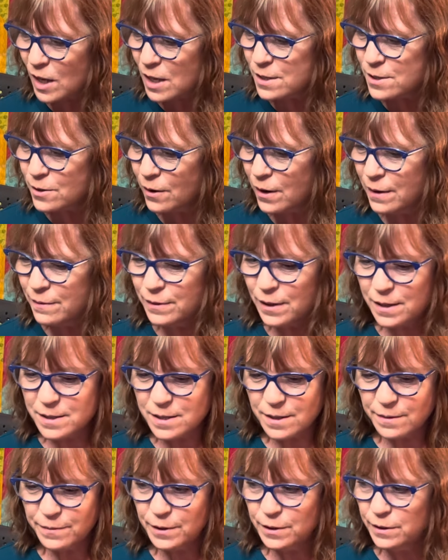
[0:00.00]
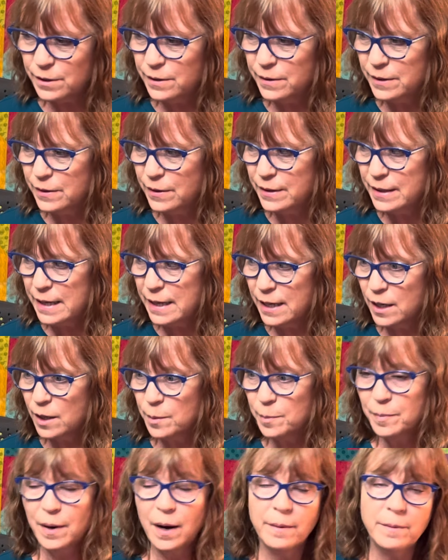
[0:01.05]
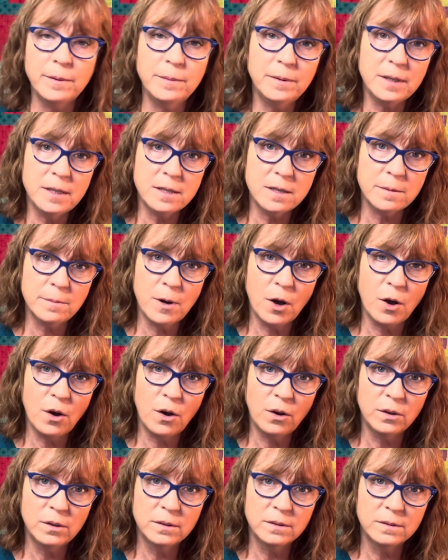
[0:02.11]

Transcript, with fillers: So I'll have lots to fill you in on there, probably some haul,